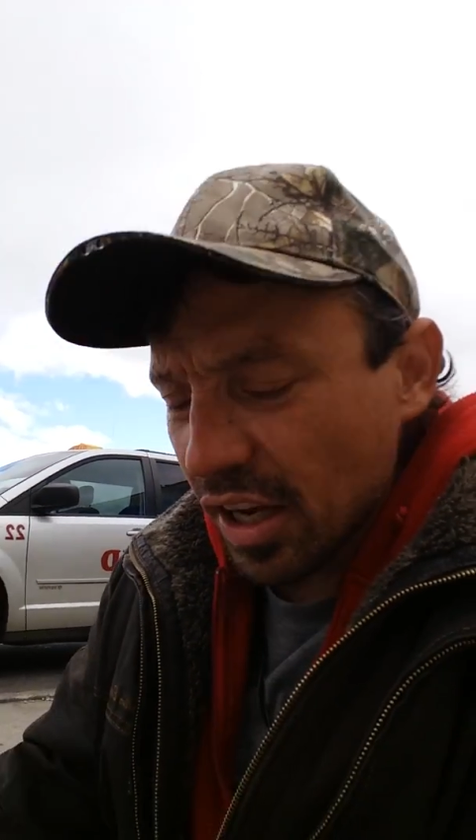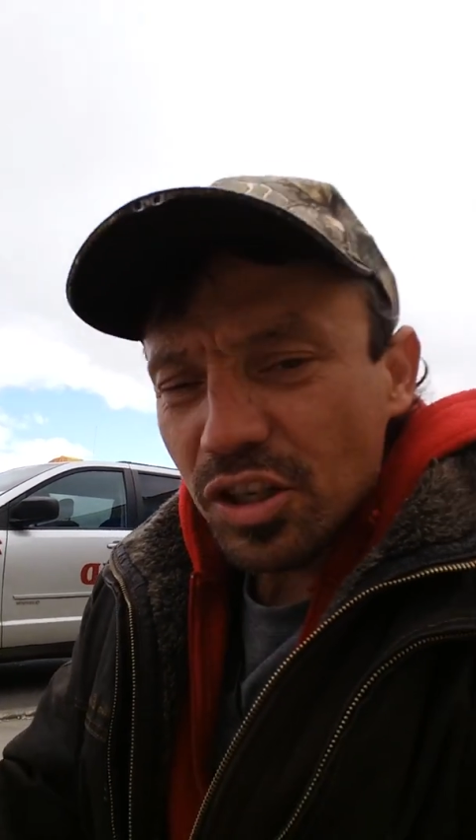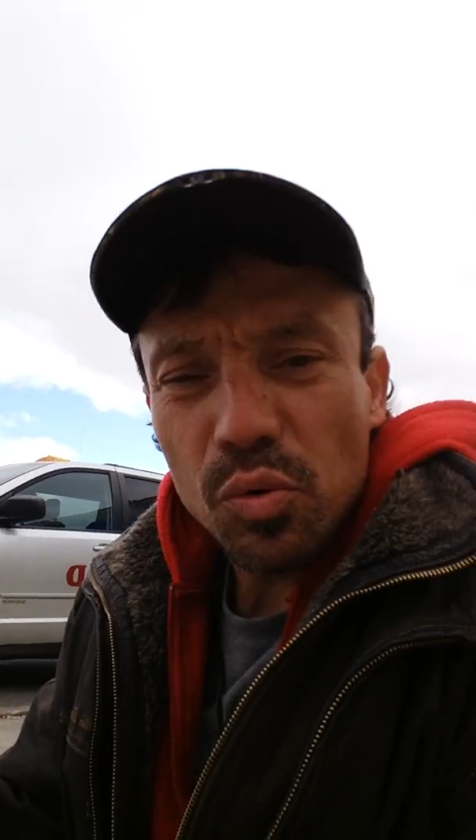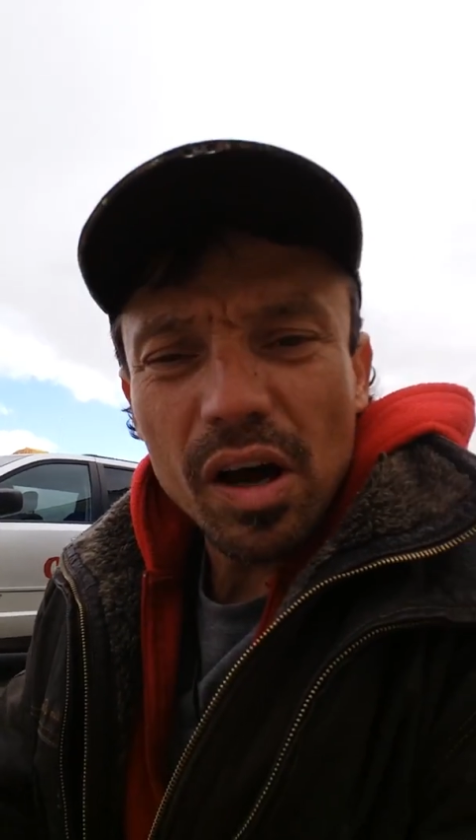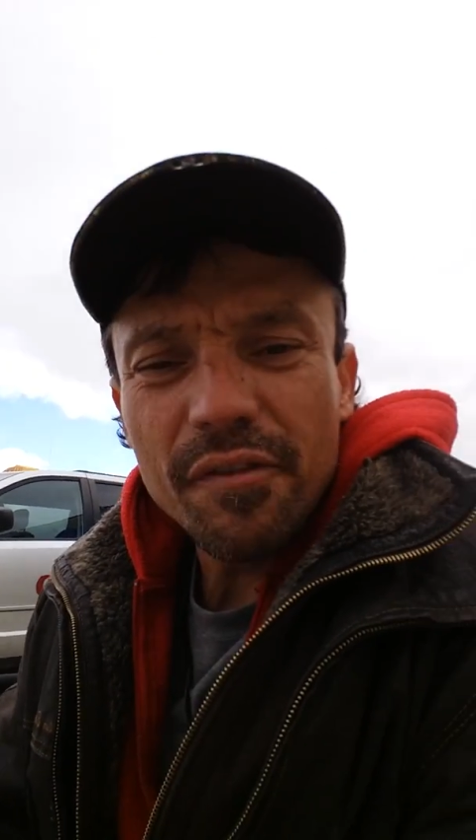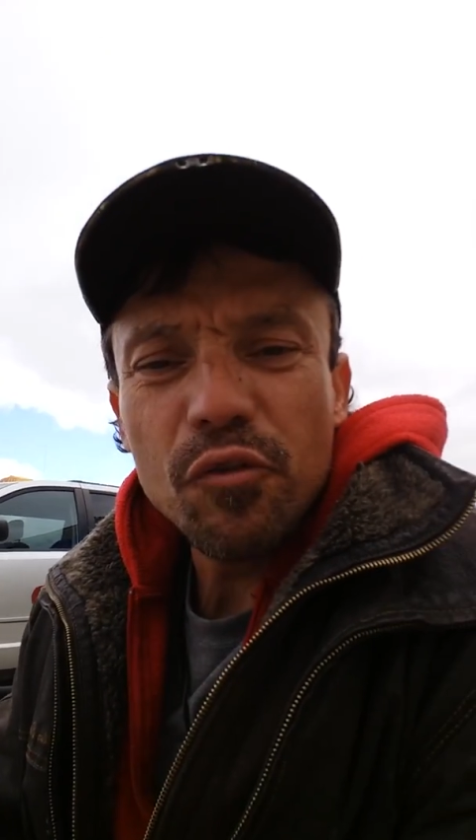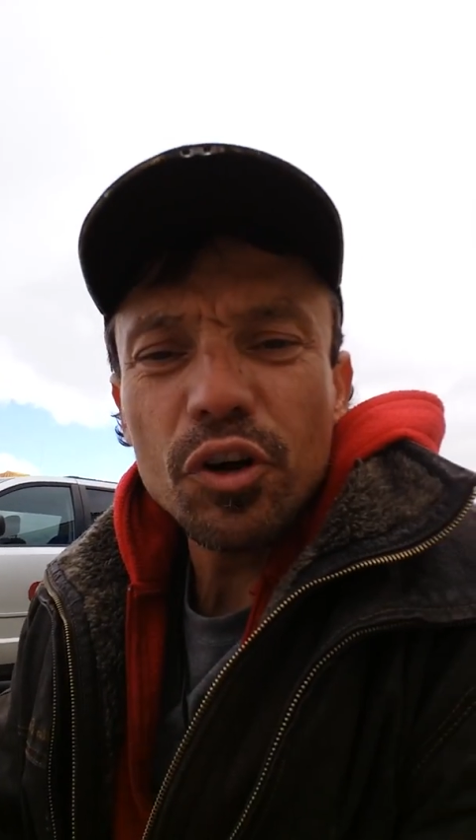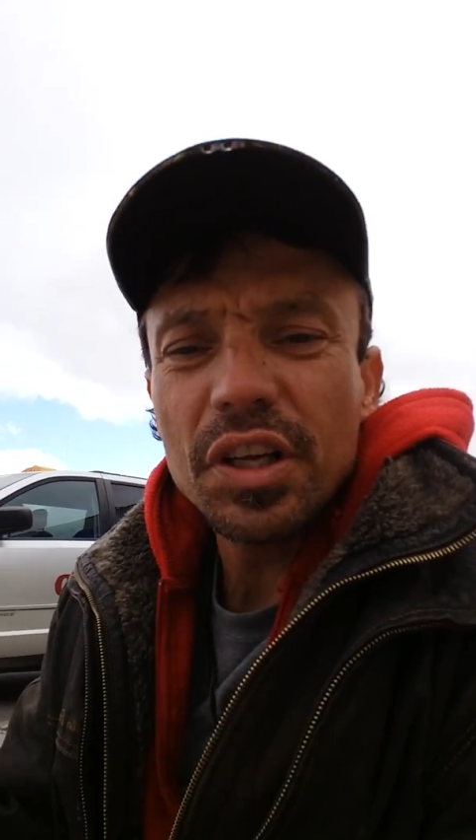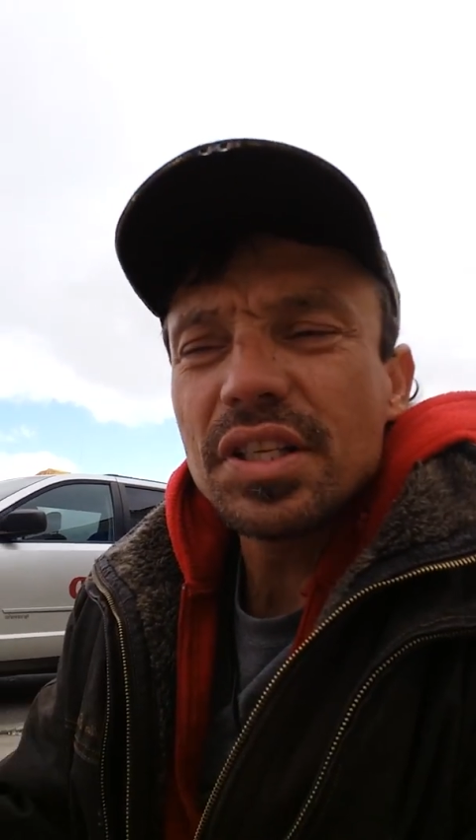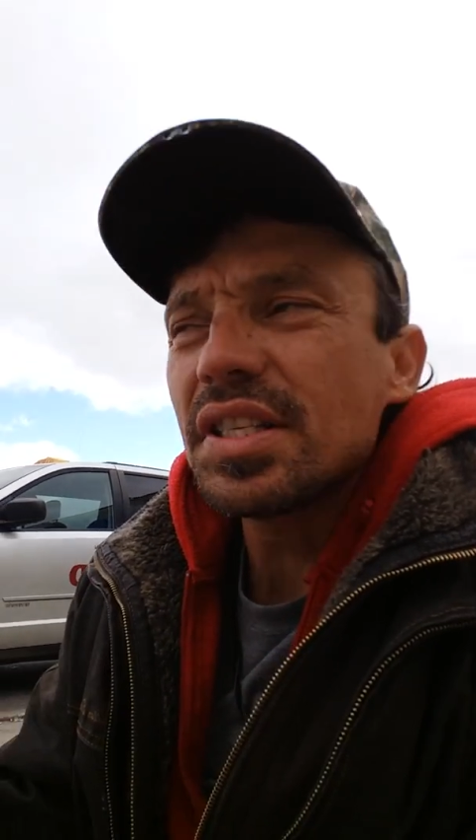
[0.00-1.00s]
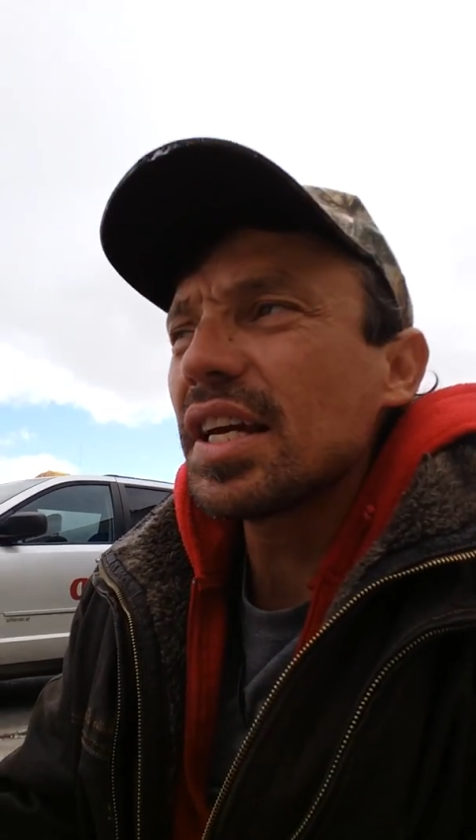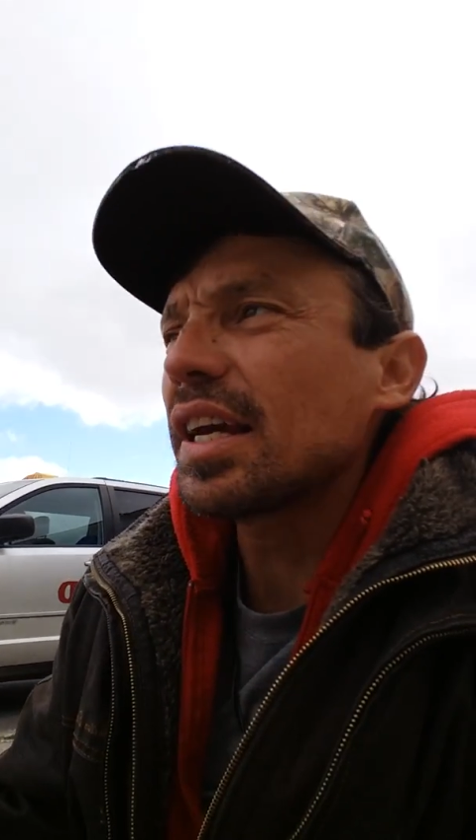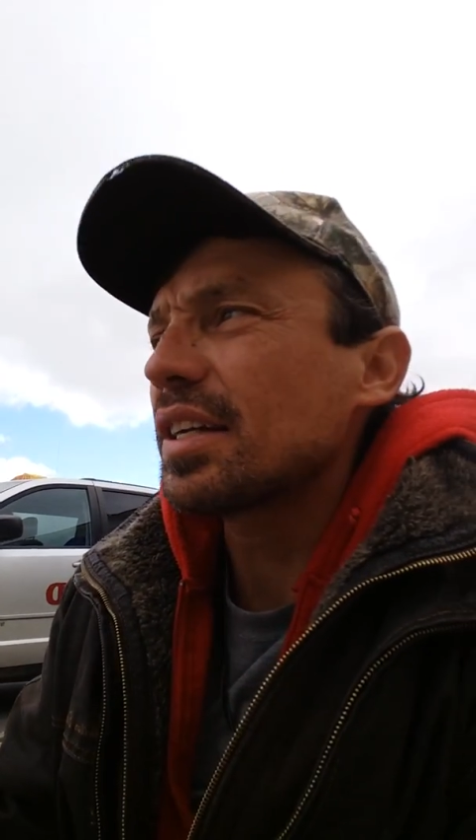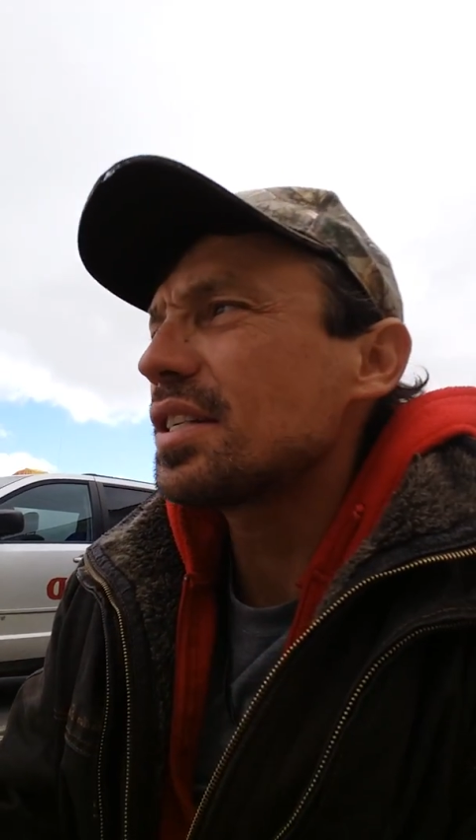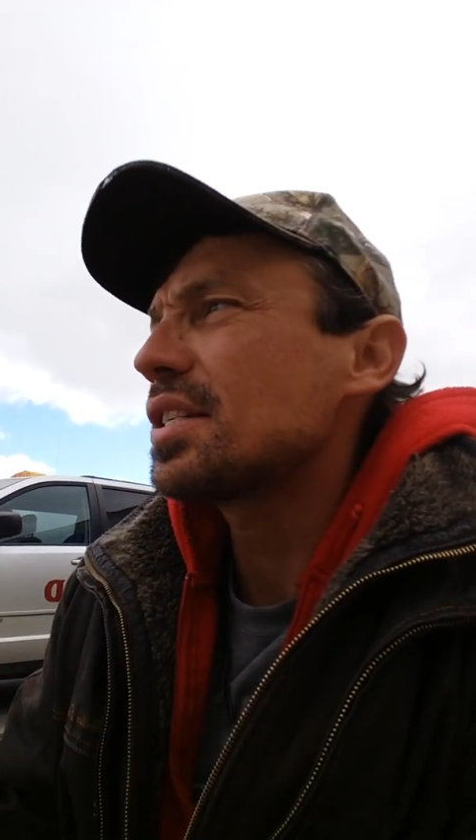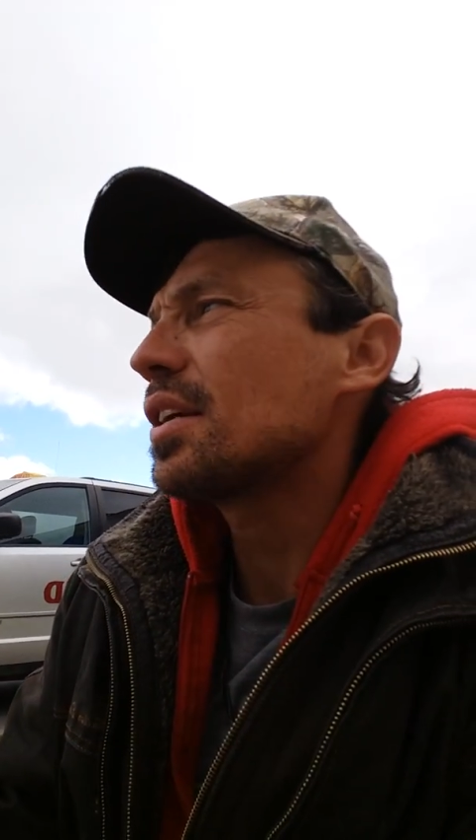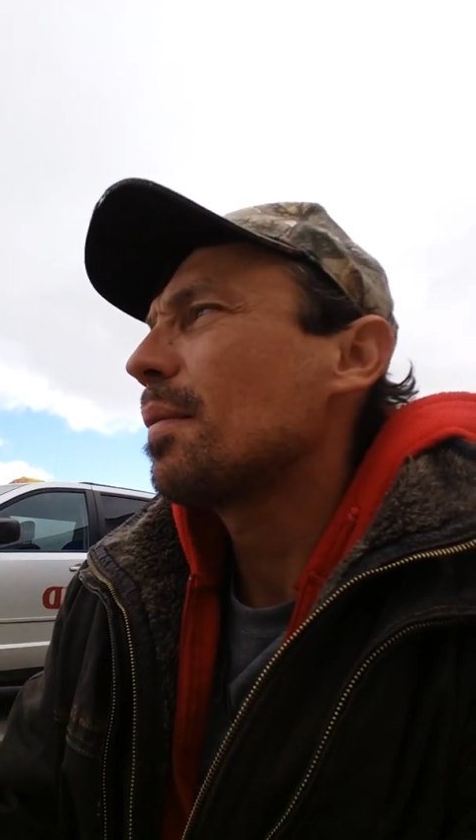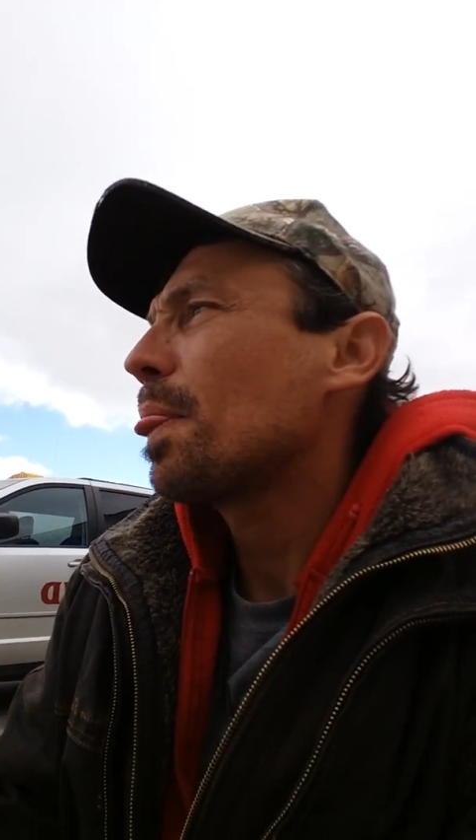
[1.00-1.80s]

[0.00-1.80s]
12:46.